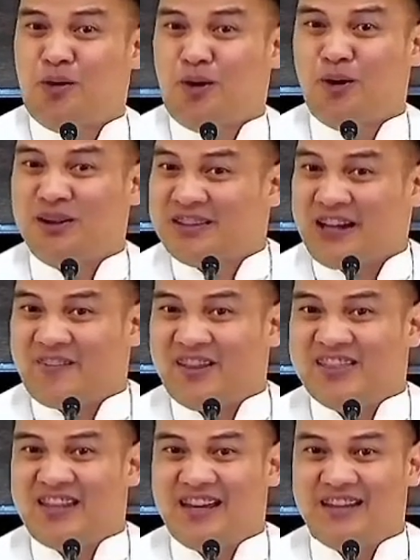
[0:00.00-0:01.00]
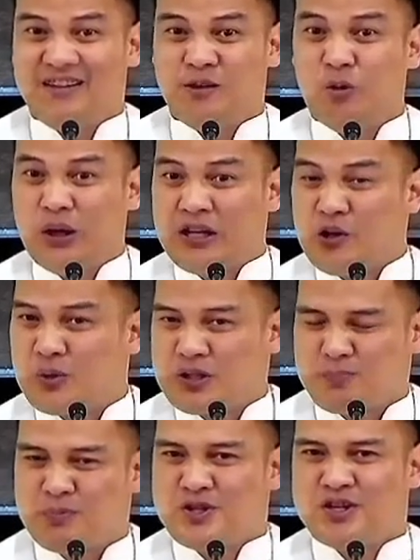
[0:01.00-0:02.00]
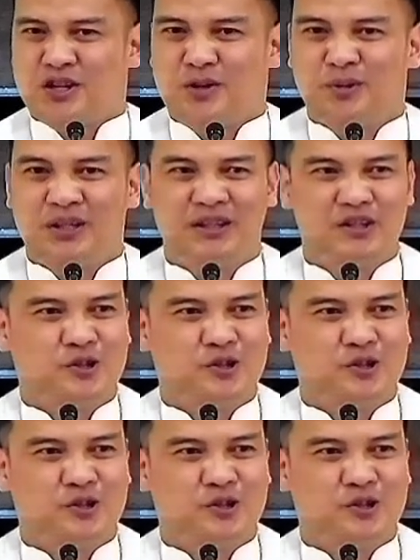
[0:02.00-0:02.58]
Paul there and then when he was persecuting